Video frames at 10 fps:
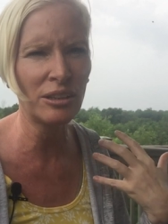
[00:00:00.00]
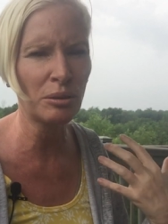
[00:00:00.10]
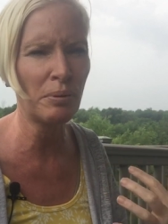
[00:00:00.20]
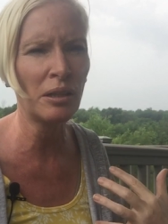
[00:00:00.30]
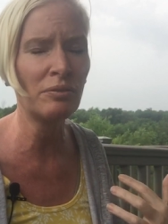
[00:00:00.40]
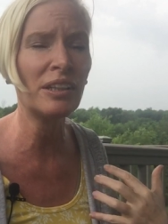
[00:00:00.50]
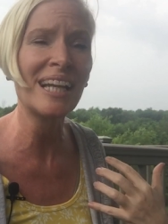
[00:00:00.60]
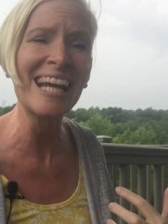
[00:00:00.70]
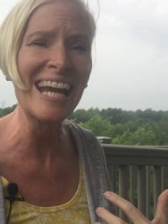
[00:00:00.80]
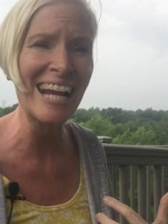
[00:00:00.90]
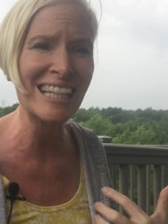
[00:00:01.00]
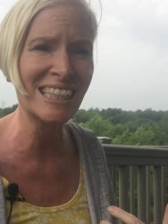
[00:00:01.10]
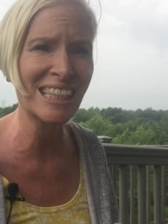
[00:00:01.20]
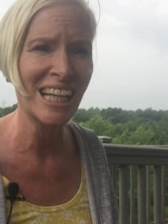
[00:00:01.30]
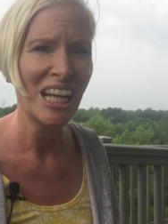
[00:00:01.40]
There's a part of her that
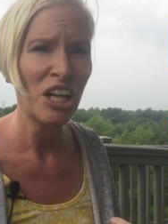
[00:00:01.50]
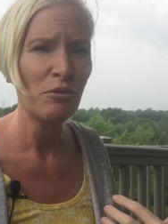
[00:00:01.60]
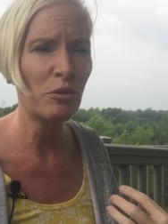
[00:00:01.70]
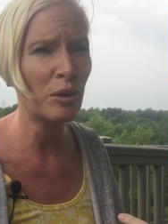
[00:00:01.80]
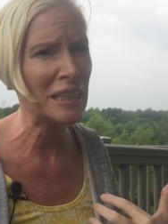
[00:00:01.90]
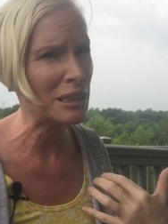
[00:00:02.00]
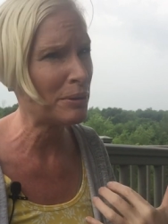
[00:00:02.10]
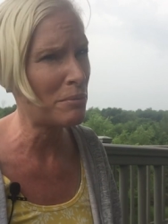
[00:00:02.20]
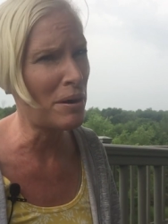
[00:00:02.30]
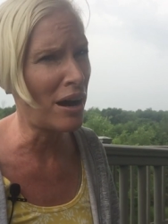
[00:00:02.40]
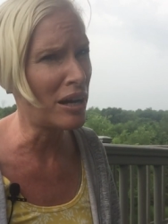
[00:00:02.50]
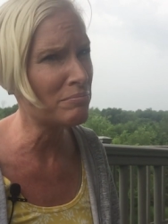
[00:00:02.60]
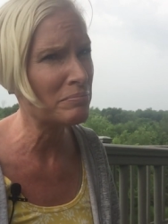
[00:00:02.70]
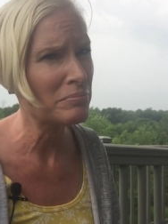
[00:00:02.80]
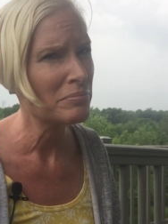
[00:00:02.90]
aches for wanting to be a
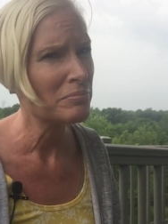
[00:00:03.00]
mom.